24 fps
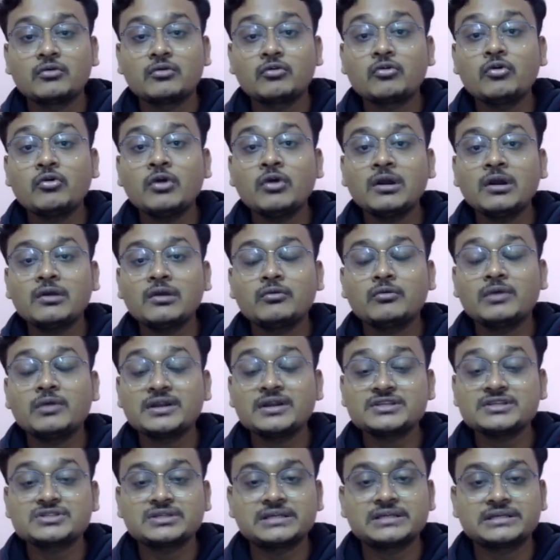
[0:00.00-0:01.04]
Called, what
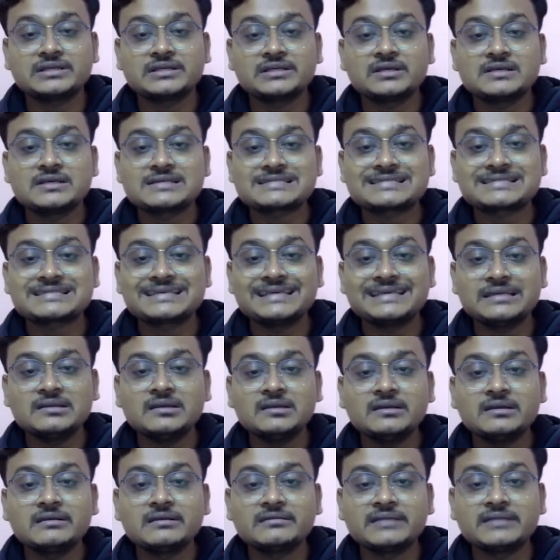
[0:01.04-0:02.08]
is it? Skin,
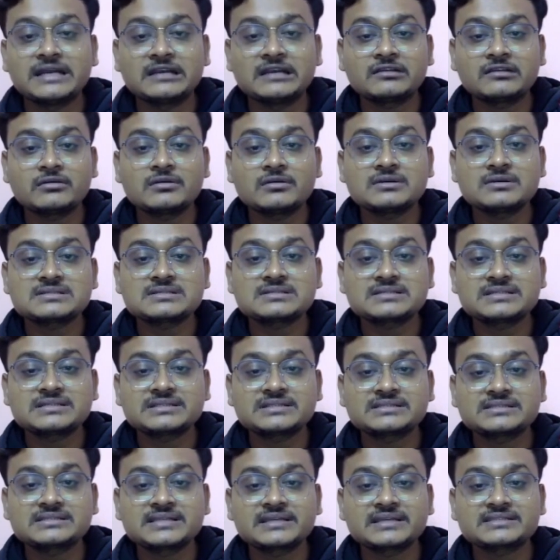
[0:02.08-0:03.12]
theatron,
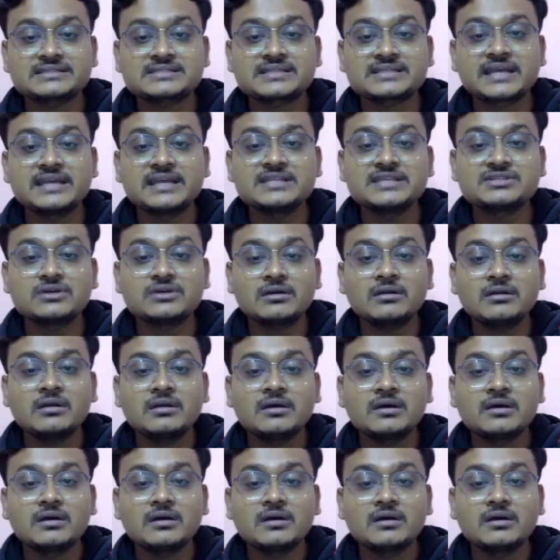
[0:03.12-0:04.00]
skenison,